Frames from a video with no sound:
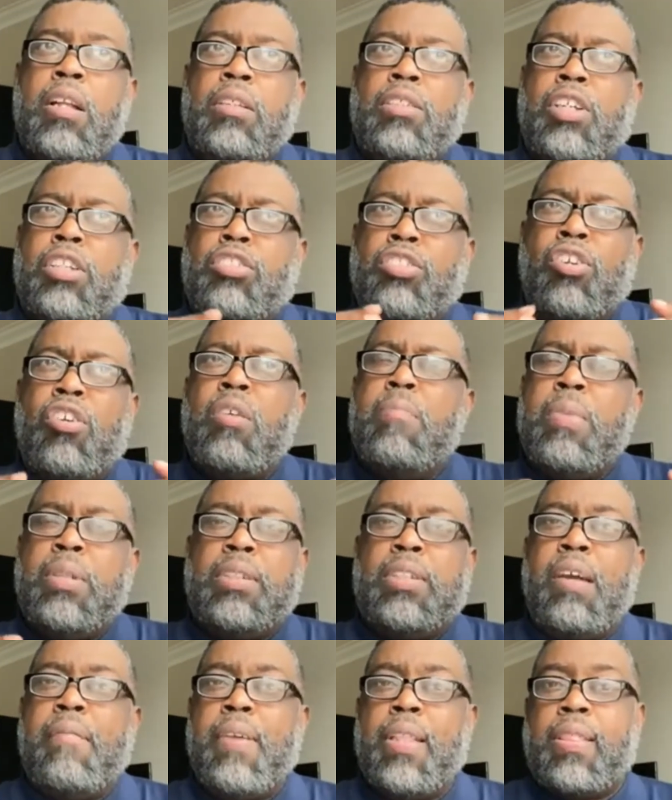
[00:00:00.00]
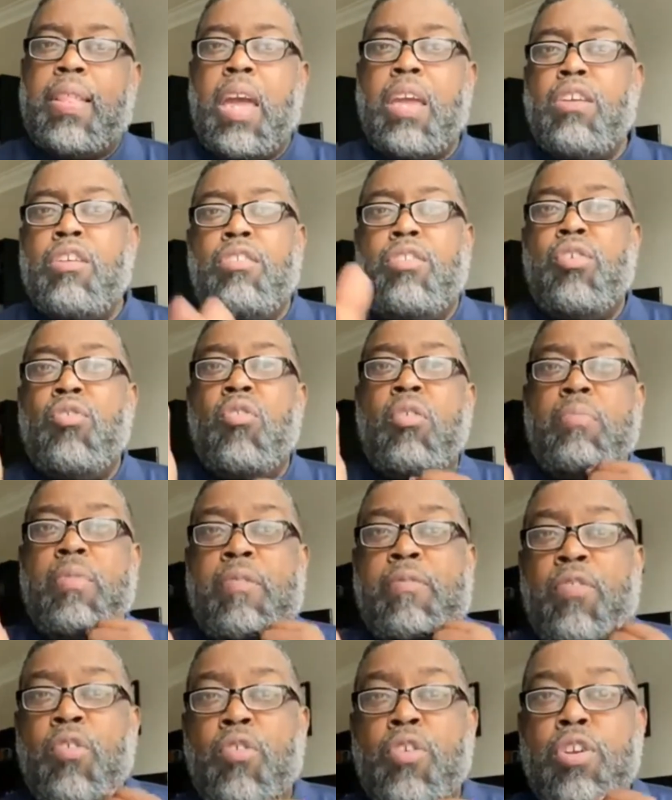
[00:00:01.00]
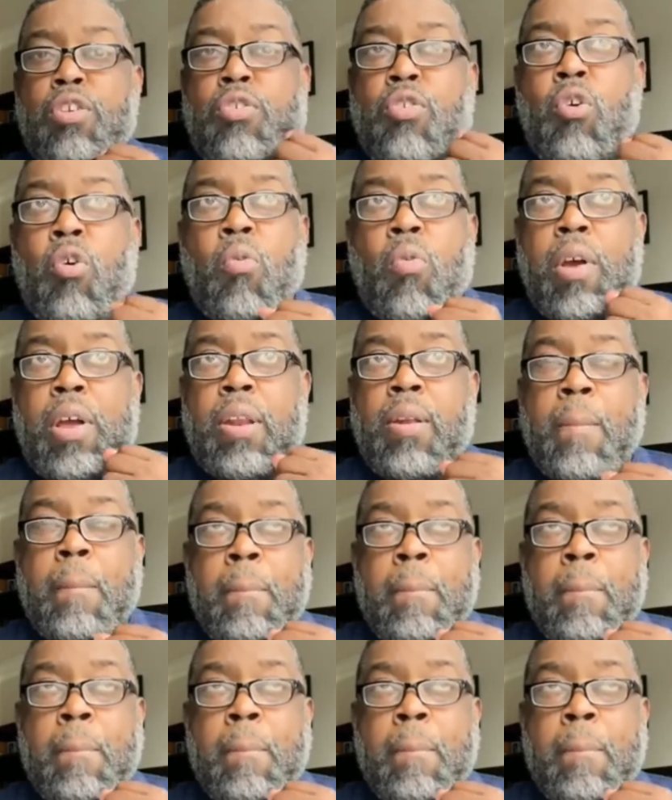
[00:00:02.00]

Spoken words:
determines everything you do. And before you know it,